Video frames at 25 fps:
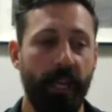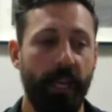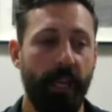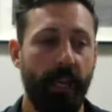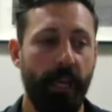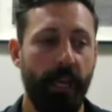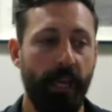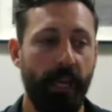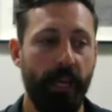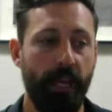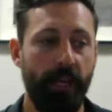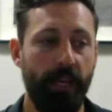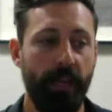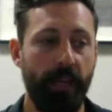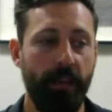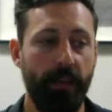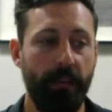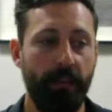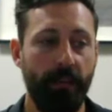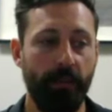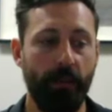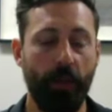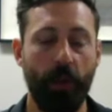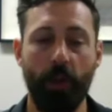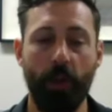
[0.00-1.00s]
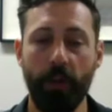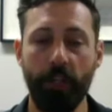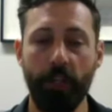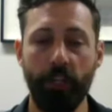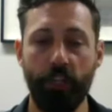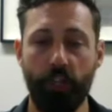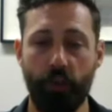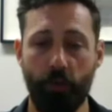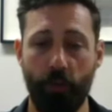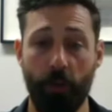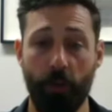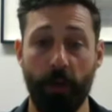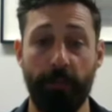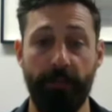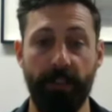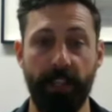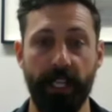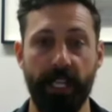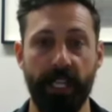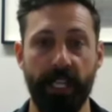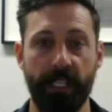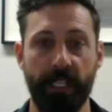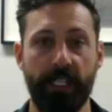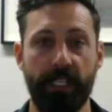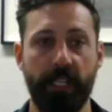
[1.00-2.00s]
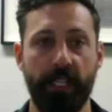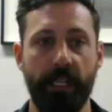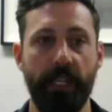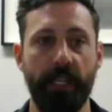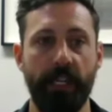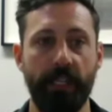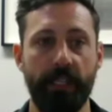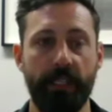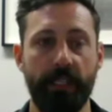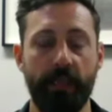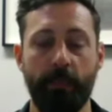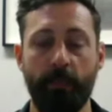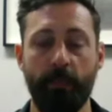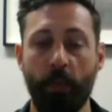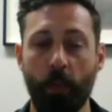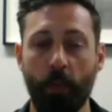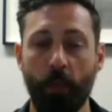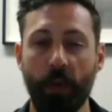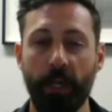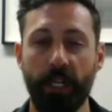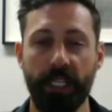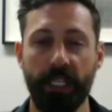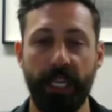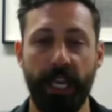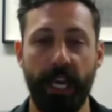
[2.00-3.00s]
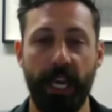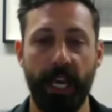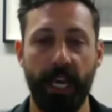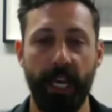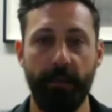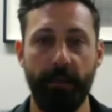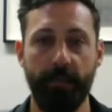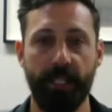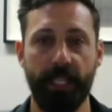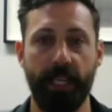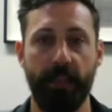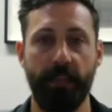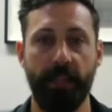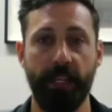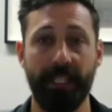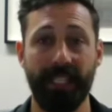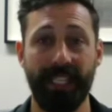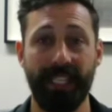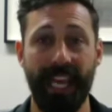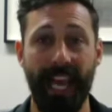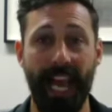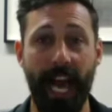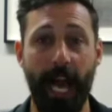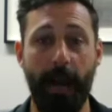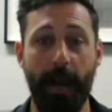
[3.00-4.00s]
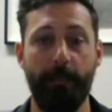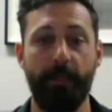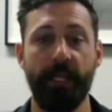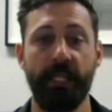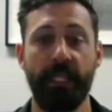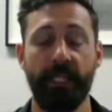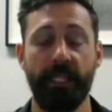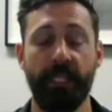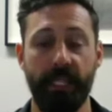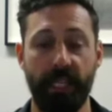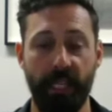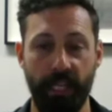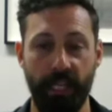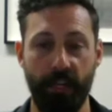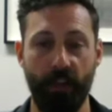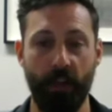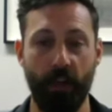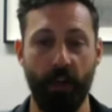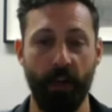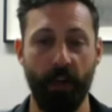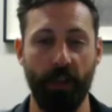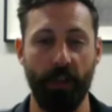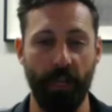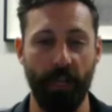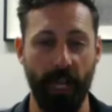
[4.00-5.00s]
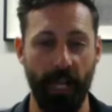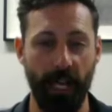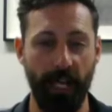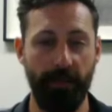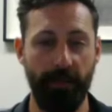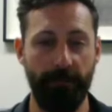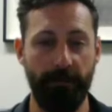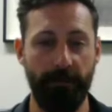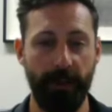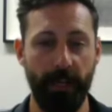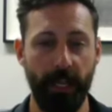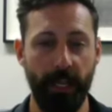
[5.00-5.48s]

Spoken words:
And the long and short of this is the more times that this happens in our life,